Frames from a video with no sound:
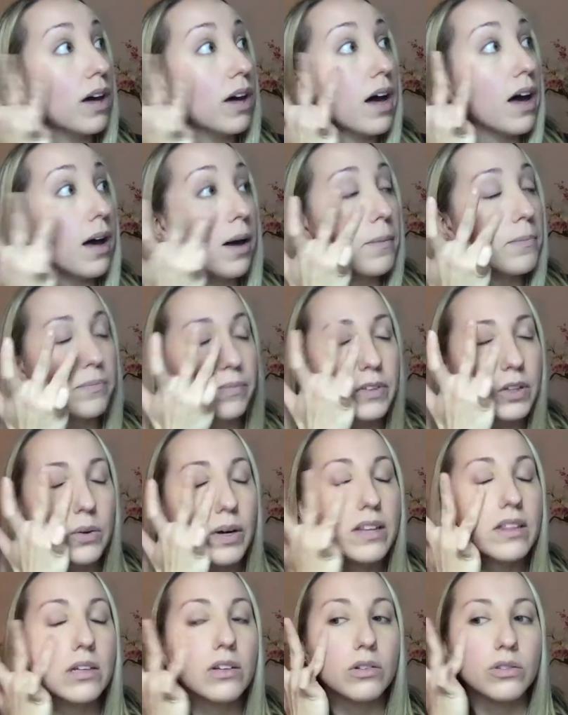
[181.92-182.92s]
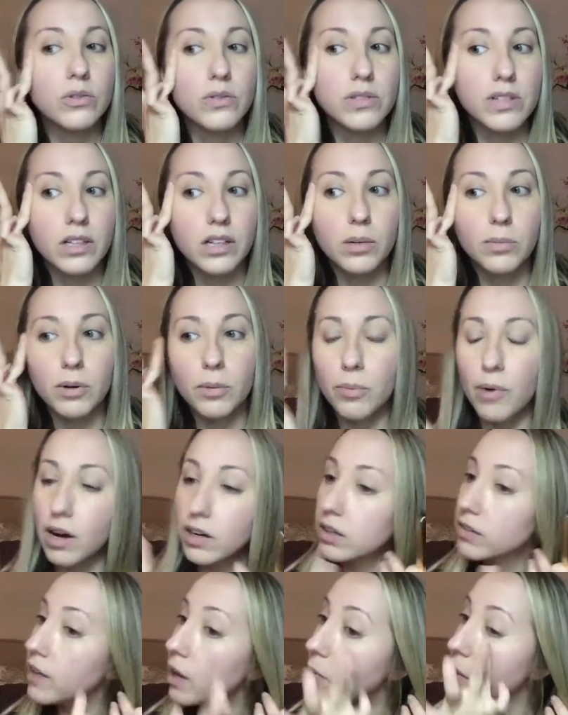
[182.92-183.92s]
I think you'll lose a little bit of
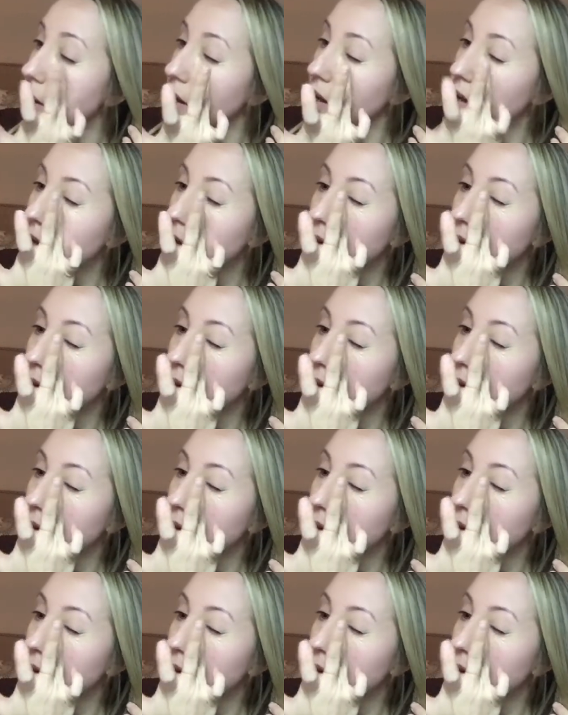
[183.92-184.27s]
product that way.